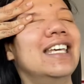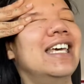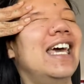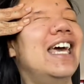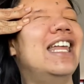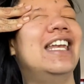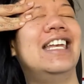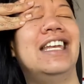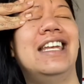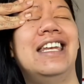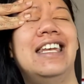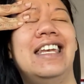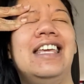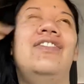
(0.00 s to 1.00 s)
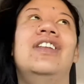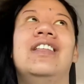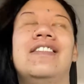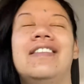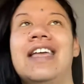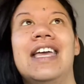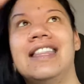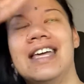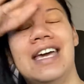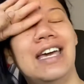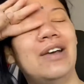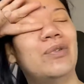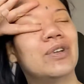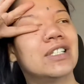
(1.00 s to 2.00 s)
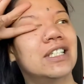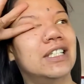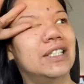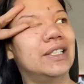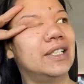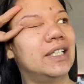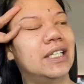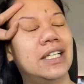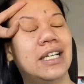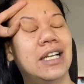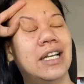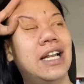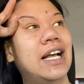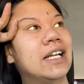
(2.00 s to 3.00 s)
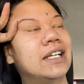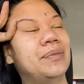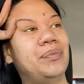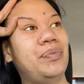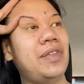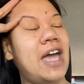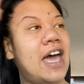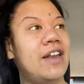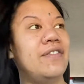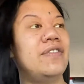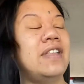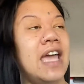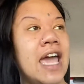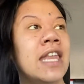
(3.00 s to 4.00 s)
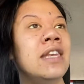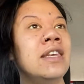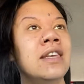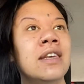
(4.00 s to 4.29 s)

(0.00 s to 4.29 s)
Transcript: And even in saying that, it wasn't like out of 10,